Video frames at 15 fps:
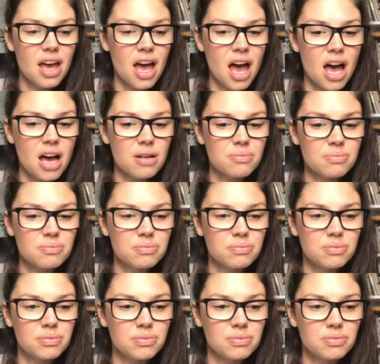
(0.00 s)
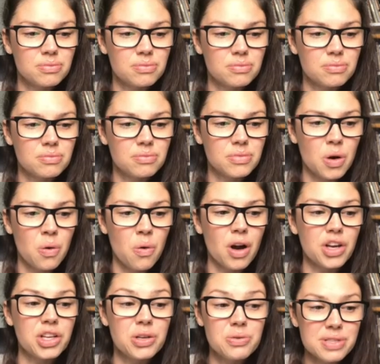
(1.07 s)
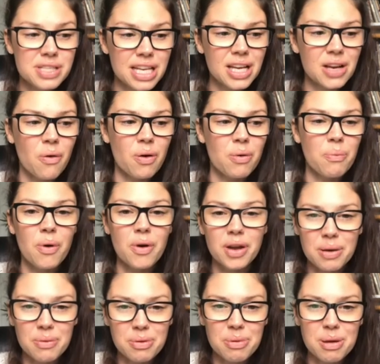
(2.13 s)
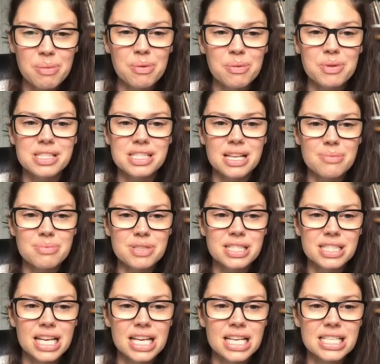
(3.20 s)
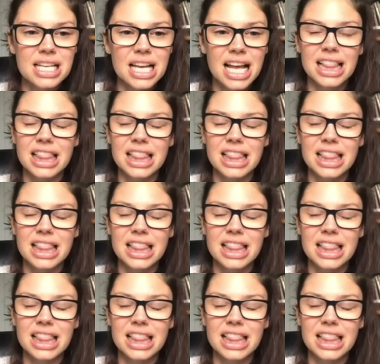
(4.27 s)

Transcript: who are using or working with people with substances,